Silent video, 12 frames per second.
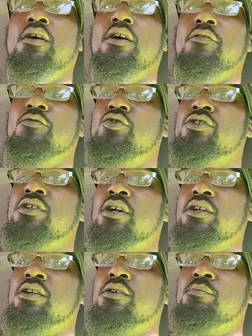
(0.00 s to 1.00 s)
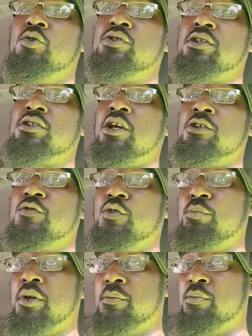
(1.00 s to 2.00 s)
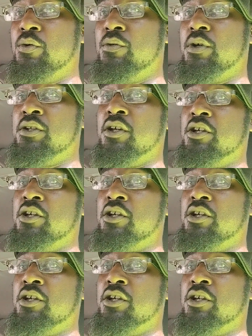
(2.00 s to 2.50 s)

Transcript: If you study the most successful people in